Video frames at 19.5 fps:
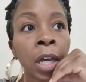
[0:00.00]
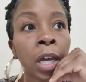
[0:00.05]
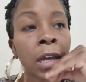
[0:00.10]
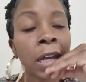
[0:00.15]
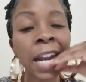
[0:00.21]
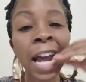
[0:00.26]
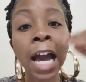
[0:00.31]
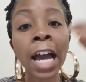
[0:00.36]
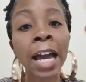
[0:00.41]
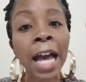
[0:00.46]

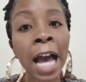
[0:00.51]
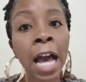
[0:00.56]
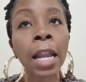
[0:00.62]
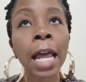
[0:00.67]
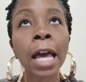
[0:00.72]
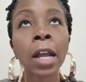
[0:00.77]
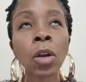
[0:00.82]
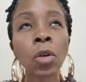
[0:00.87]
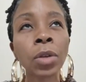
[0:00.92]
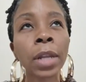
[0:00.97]
and I,
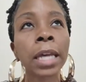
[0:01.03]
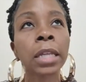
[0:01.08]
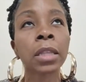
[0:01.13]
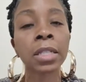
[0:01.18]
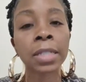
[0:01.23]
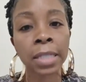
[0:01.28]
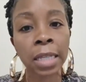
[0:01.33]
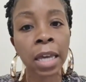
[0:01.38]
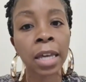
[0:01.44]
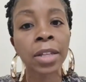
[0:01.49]
I, I don't like to
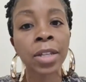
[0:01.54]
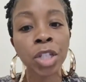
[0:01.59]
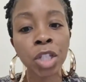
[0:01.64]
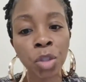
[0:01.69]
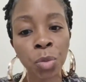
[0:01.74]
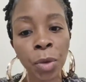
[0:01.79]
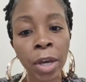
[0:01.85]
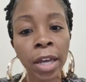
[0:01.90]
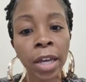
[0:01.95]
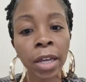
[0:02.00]
say it this
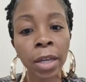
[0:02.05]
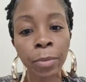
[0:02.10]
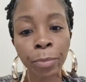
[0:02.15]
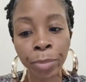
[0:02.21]
way,